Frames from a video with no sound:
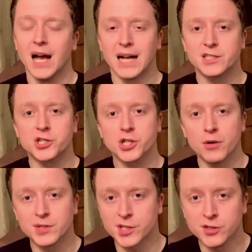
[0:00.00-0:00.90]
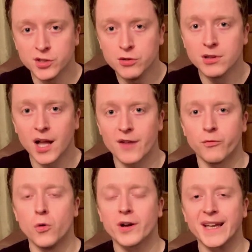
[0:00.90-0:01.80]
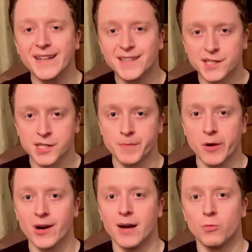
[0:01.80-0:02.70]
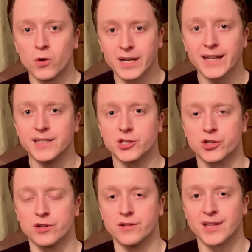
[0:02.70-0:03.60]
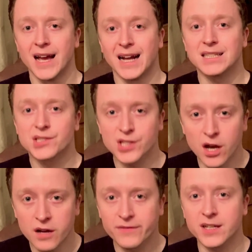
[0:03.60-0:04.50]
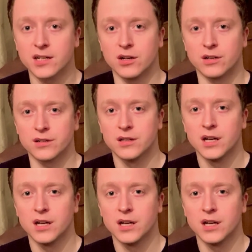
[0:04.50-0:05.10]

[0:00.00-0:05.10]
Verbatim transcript: and to show us a new life, walking in the spirit and walking in truth and serving God,